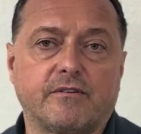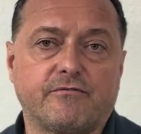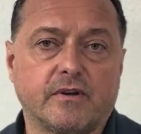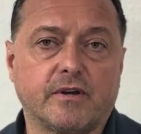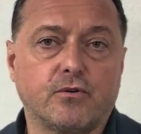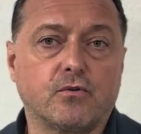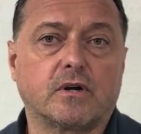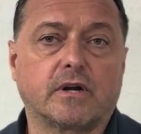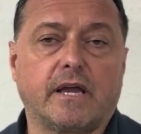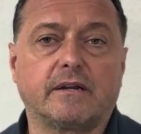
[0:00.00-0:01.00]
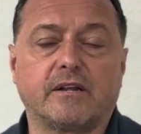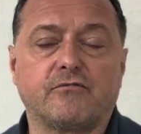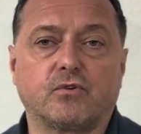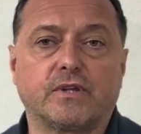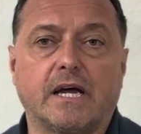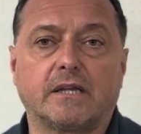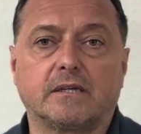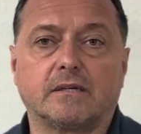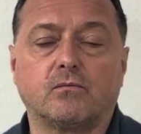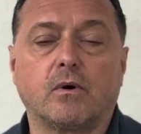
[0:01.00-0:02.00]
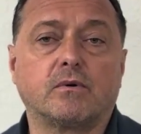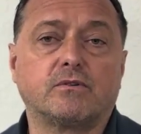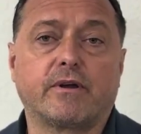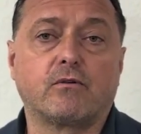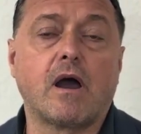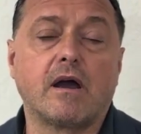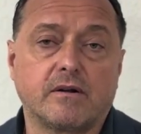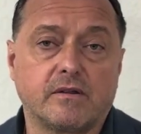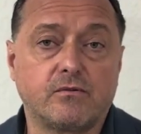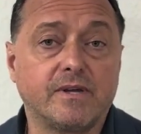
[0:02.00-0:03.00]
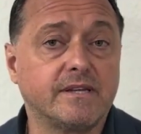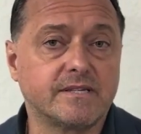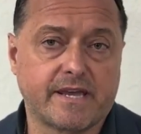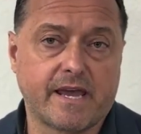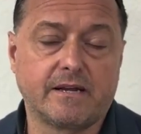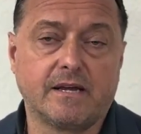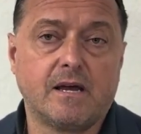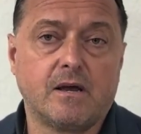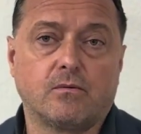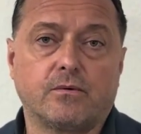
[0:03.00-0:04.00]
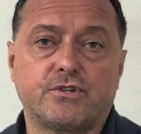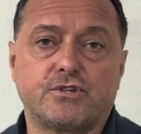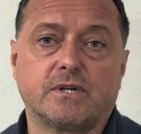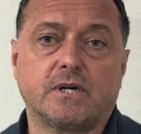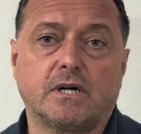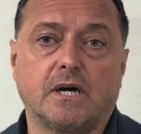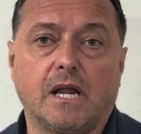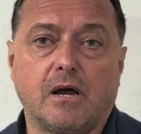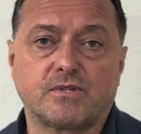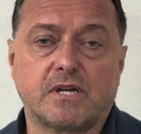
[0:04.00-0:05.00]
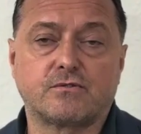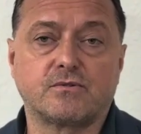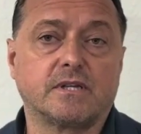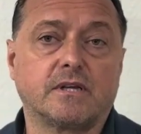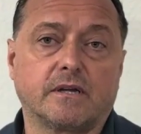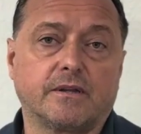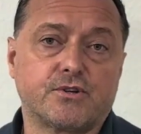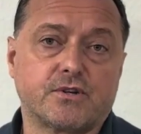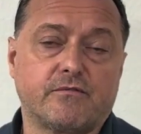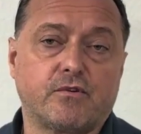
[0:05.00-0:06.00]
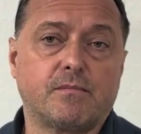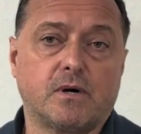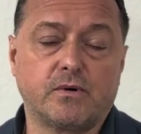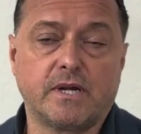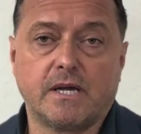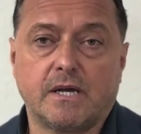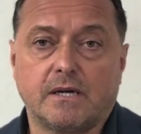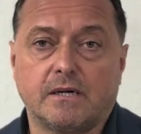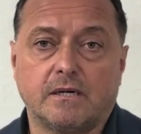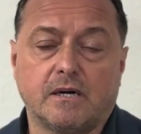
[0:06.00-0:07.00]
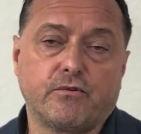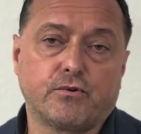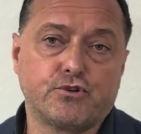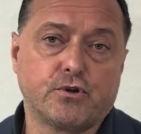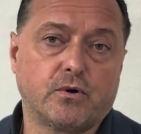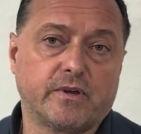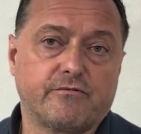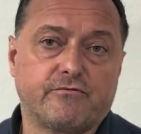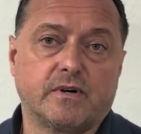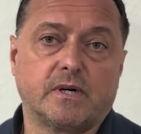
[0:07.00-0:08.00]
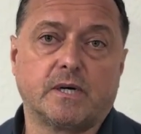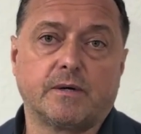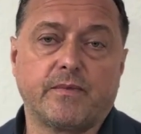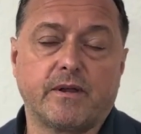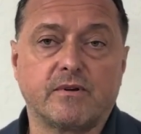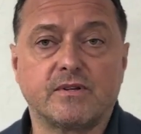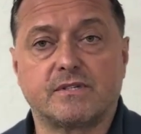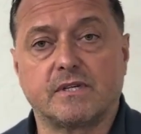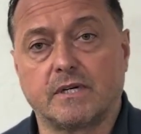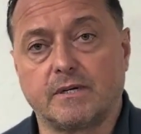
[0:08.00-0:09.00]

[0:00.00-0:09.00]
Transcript: if you're a candidate for that, we would require a 3D scan, which allows us to see the condition of your bone, of your jaw, if there is